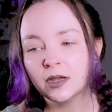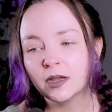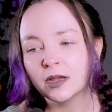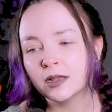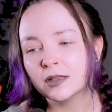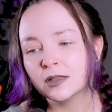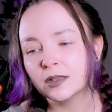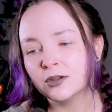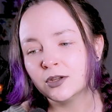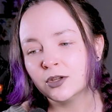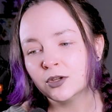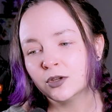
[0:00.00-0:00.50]

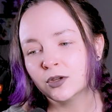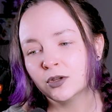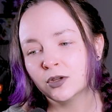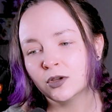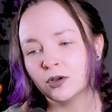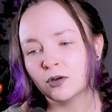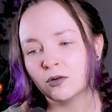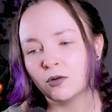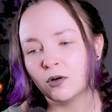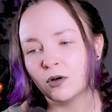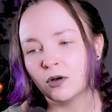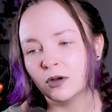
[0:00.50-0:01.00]
And then you could
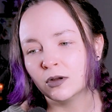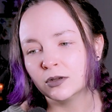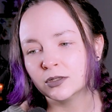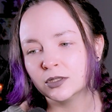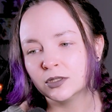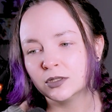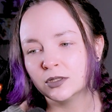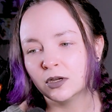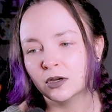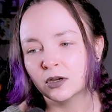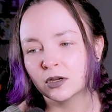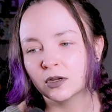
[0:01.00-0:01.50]
go on
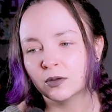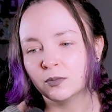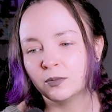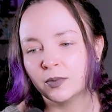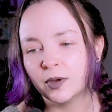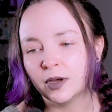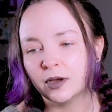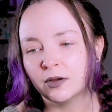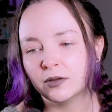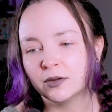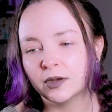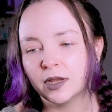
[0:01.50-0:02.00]
to talk
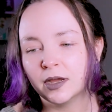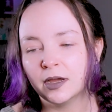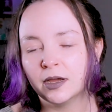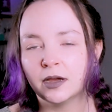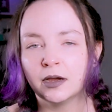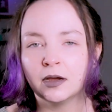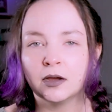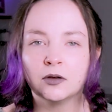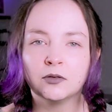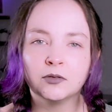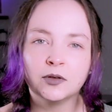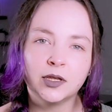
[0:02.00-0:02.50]
about
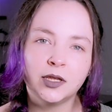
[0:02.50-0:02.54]
how